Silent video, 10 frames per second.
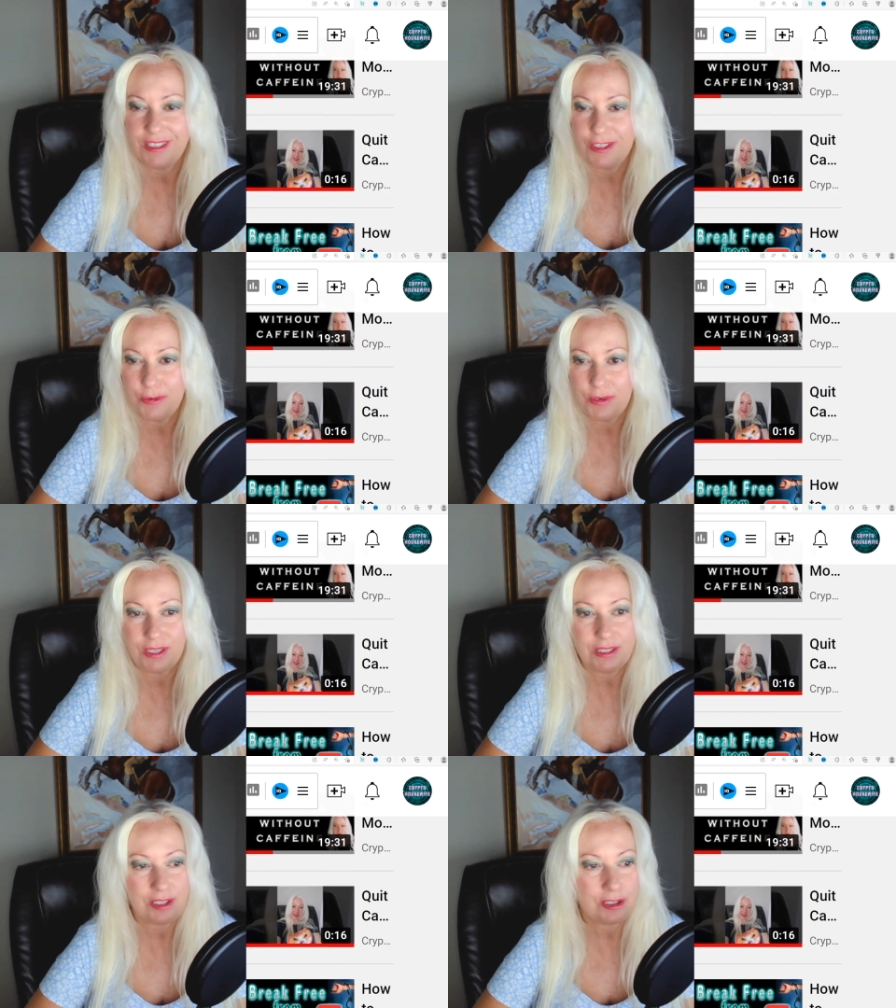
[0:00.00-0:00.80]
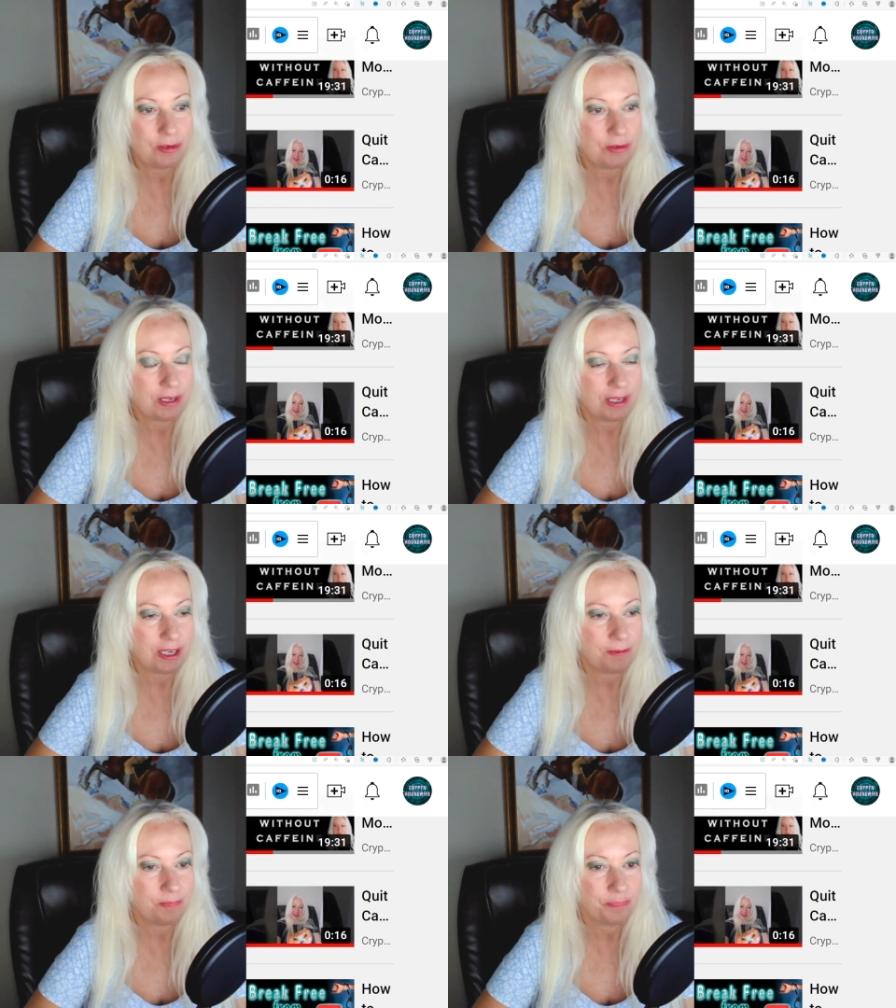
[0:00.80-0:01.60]
Do you want to,
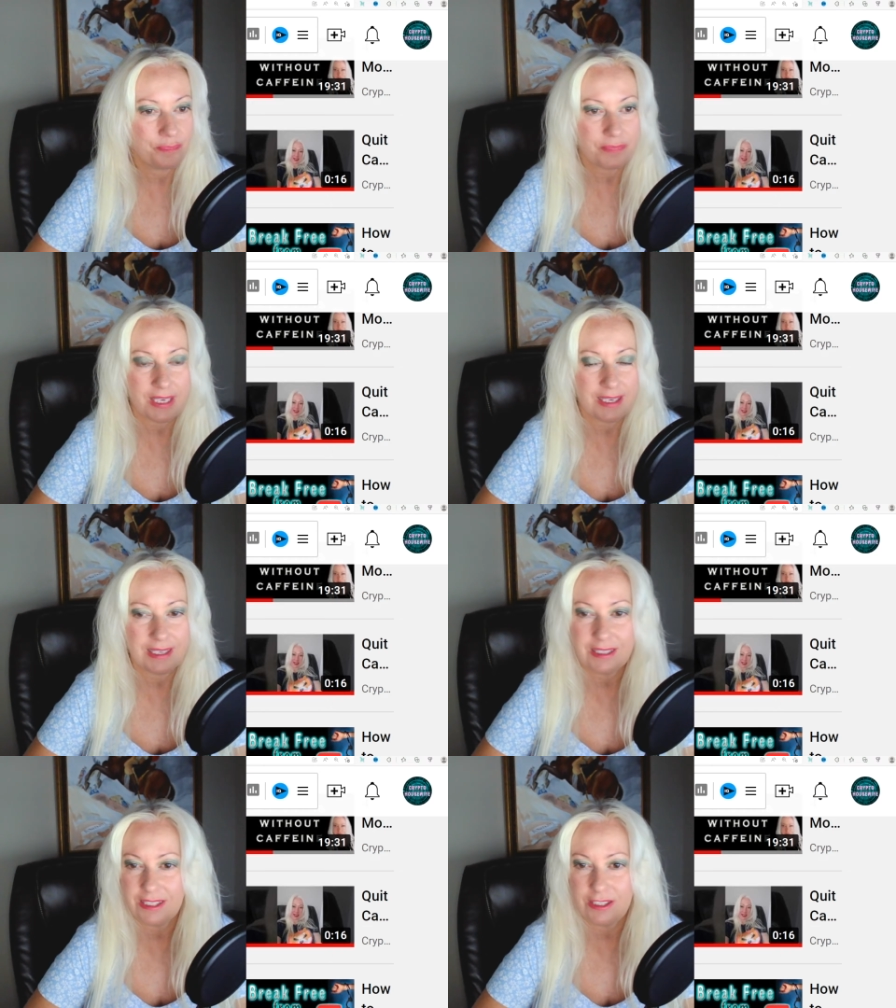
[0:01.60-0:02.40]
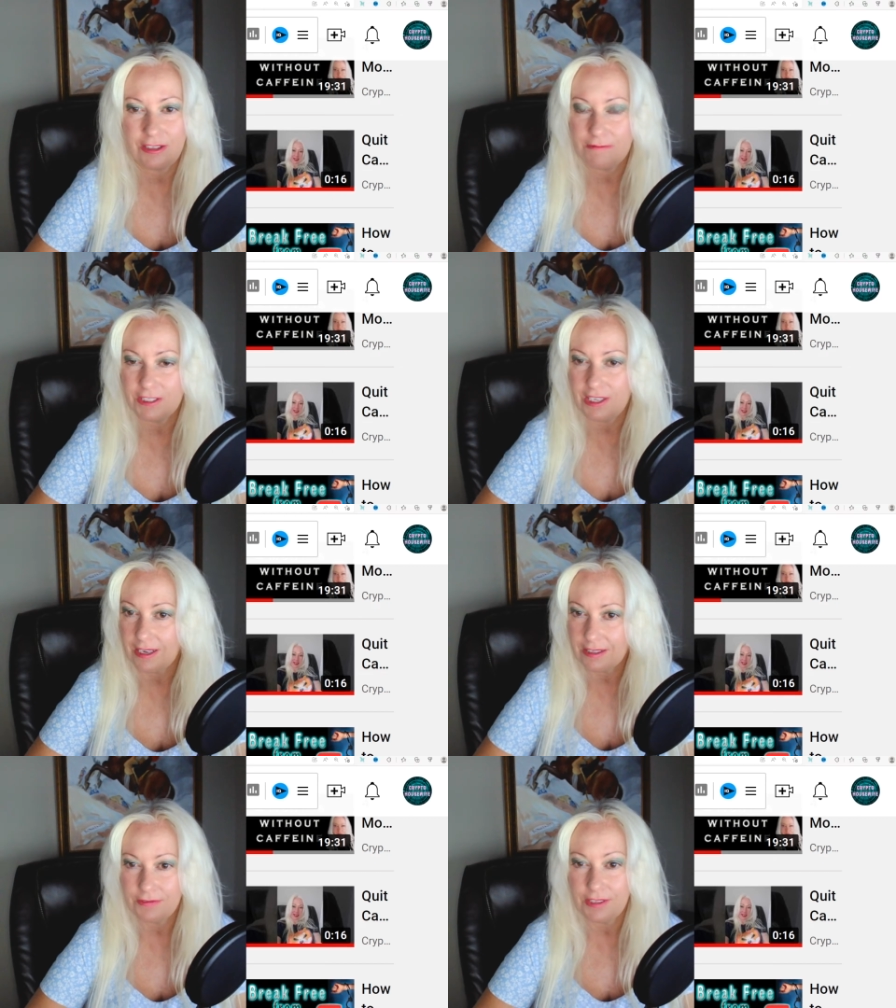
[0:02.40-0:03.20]
I don't know,
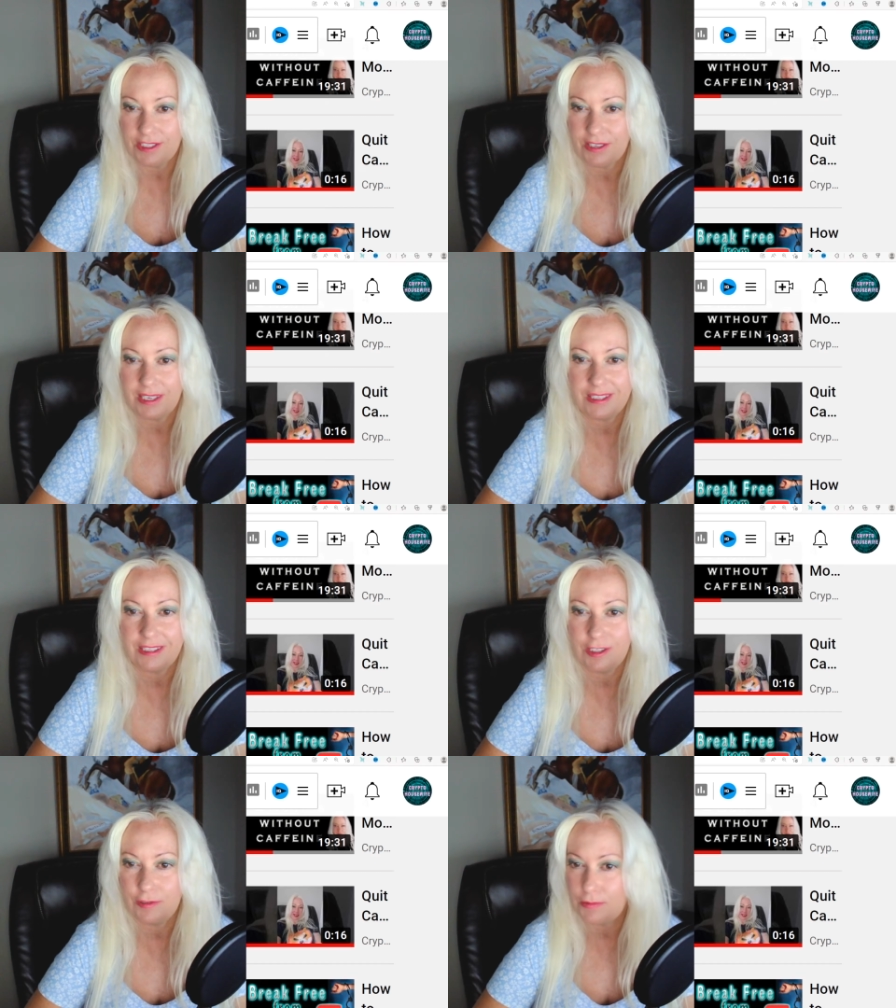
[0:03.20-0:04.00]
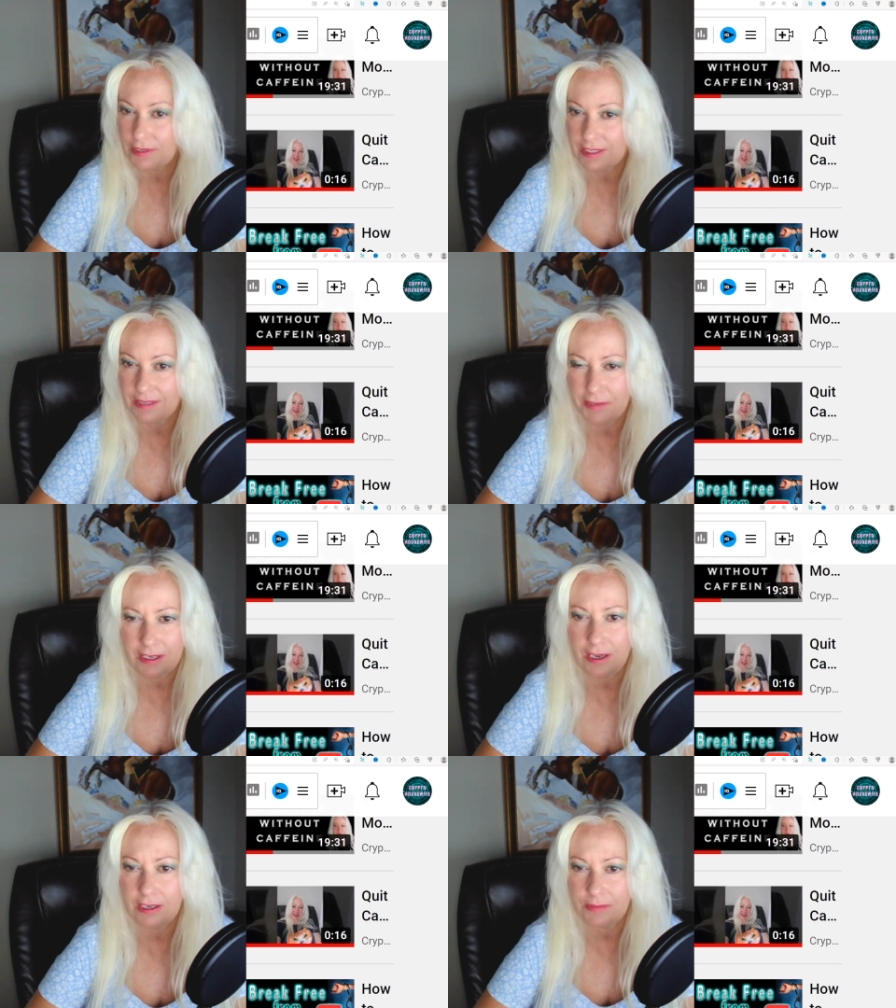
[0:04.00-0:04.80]
photography and try to do print
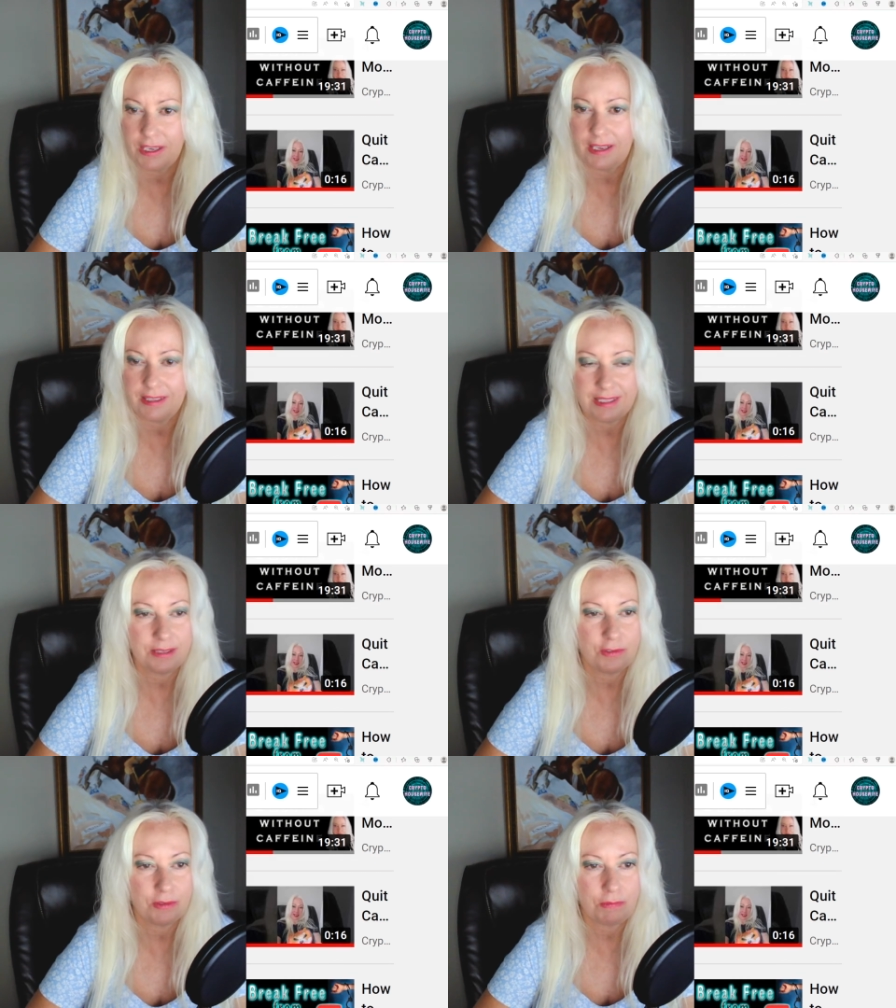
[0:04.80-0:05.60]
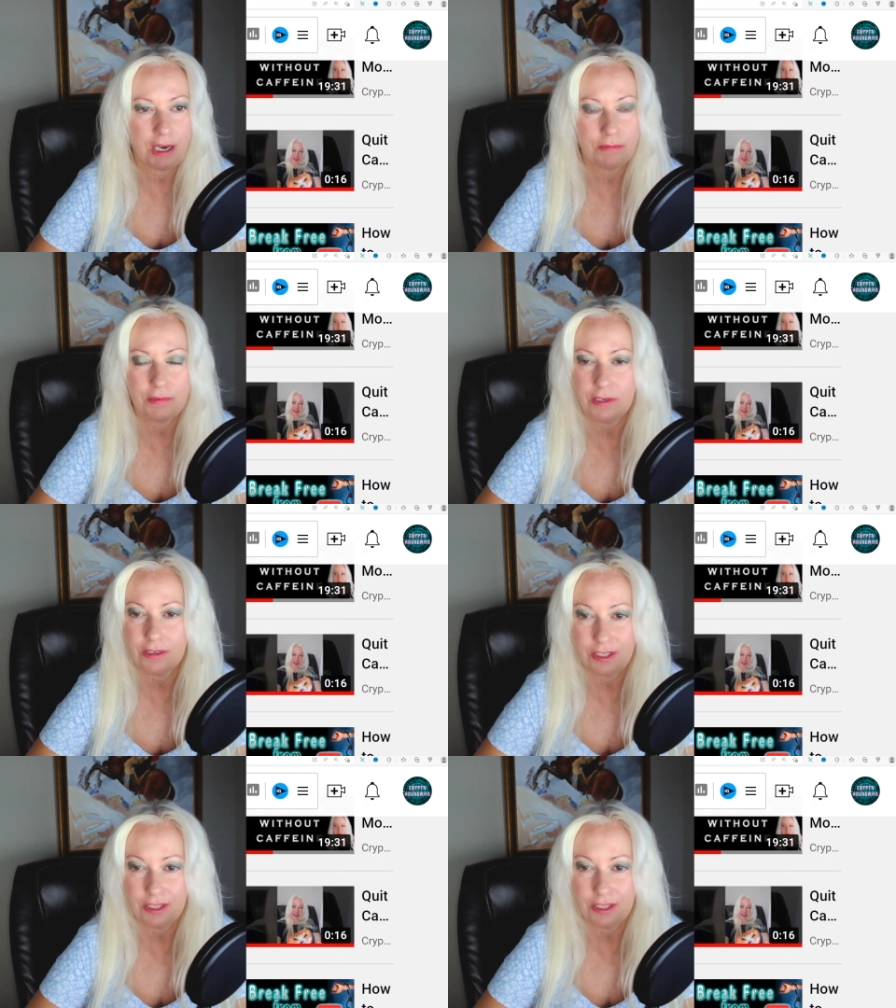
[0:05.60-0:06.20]
on demand? That seems to be popular.